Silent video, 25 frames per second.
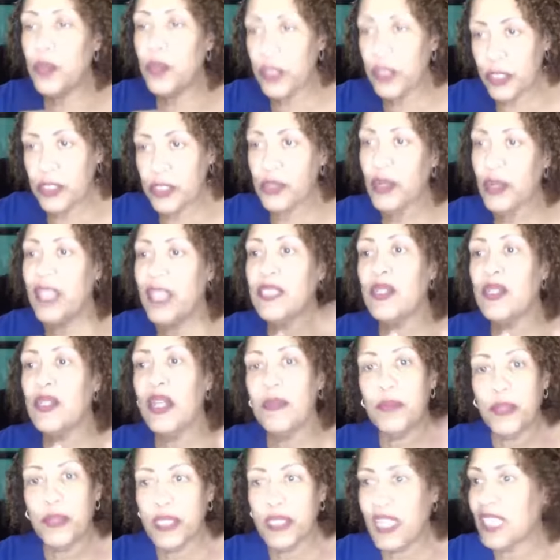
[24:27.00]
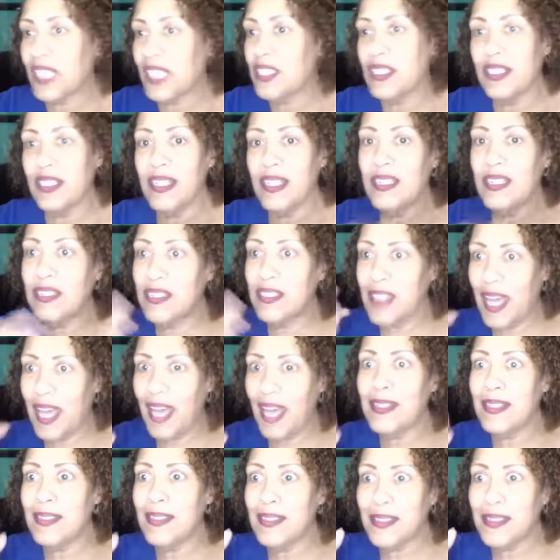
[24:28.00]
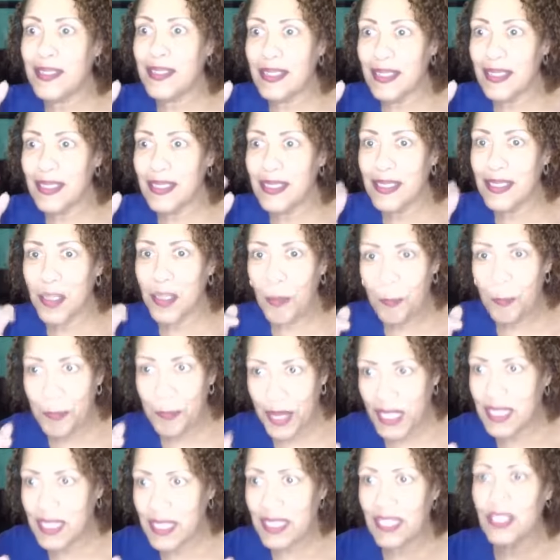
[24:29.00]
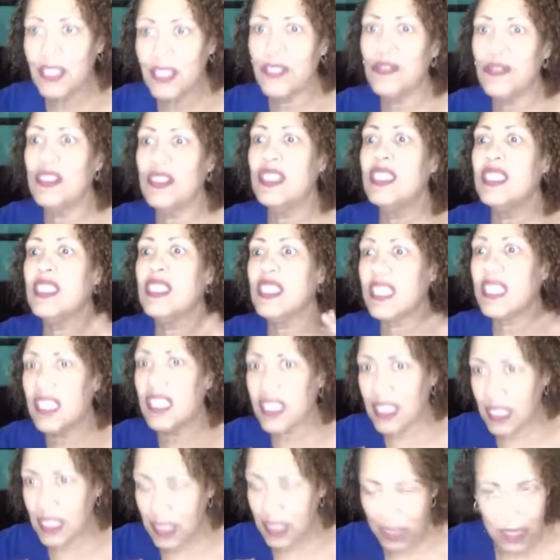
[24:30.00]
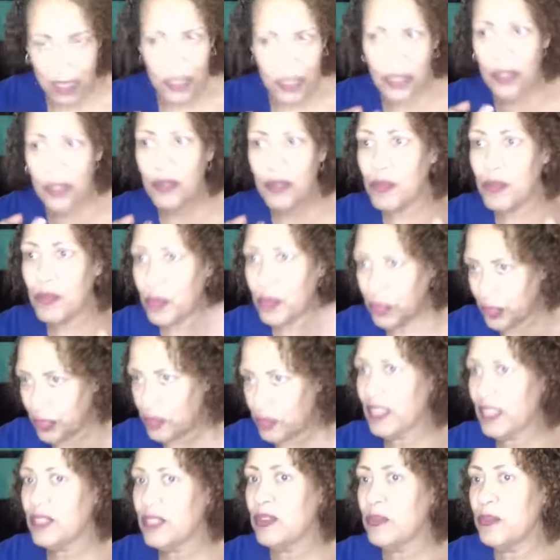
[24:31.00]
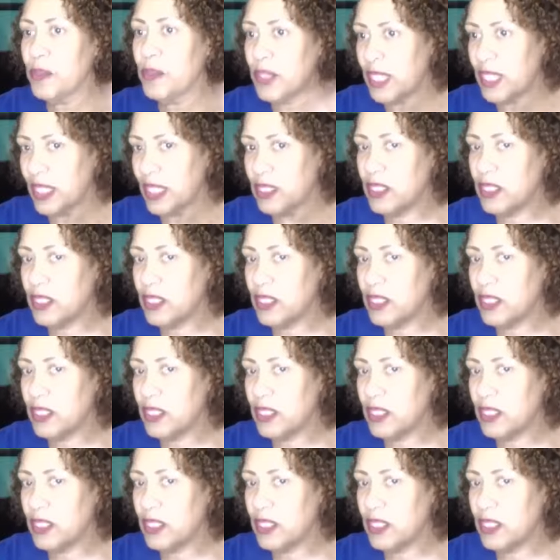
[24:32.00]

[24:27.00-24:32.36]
and protection, and the basics you need: cleanser, moisturizer, and protection.